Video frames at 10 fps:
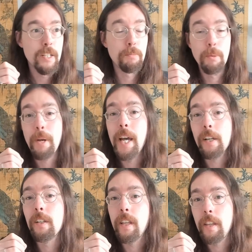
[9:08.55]

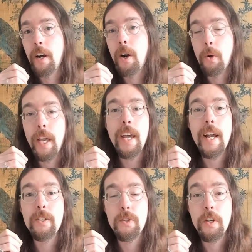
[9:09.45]
Diplomatically, the ROK
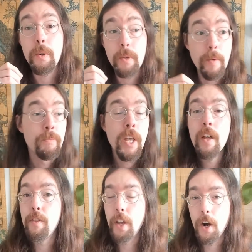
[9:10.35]
has to deal with it.
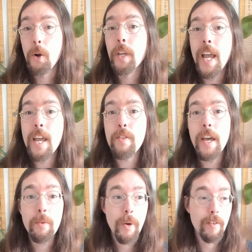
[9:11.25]
The ROK
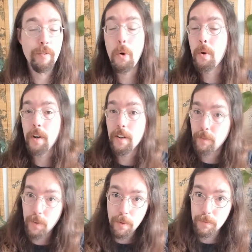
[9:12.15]
then went forward,
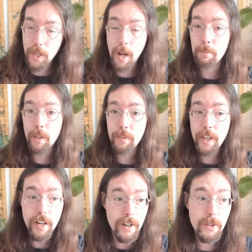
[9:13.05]
and for a couple of
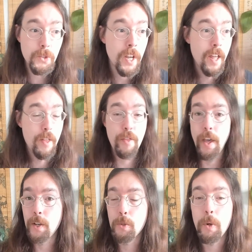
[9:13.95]
years,
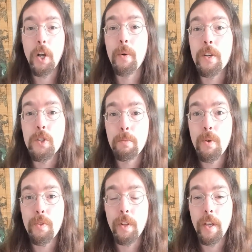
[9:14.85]
things were going
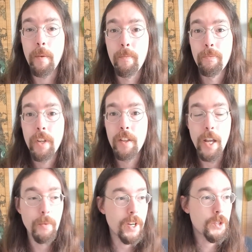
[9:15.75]
smoothly.
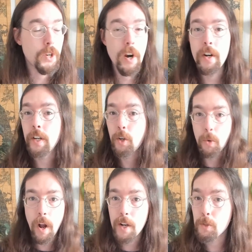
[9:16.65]
They restarted
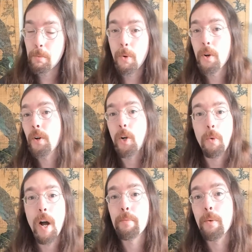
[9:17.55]
cross-border
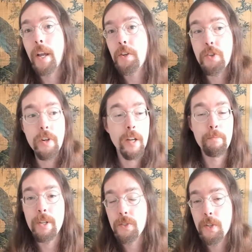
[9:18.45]
cooperation
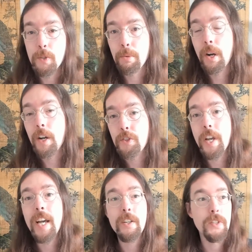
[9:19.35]
on business
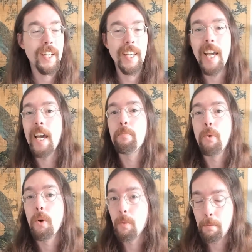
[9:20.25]
projects and again
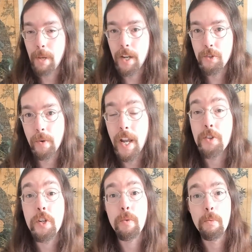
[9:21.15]
more
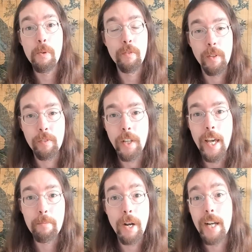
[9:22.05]
repatriation, removal of
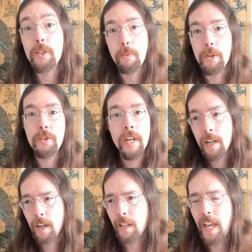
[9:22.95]
landmines, which
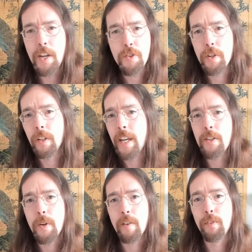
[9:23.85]
occasionally
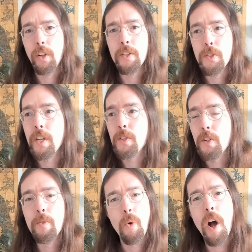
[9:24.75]
during flood
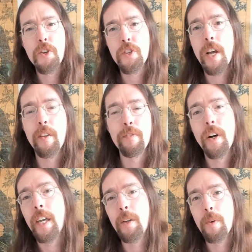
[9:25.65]
season wash down the
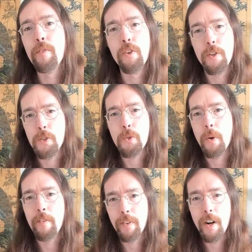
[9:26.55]
fucking river and
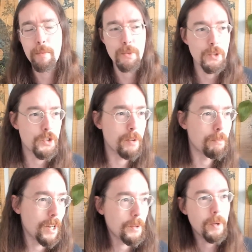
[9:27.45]
destroy farms and
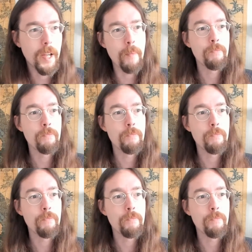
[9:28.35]
shit, by the way.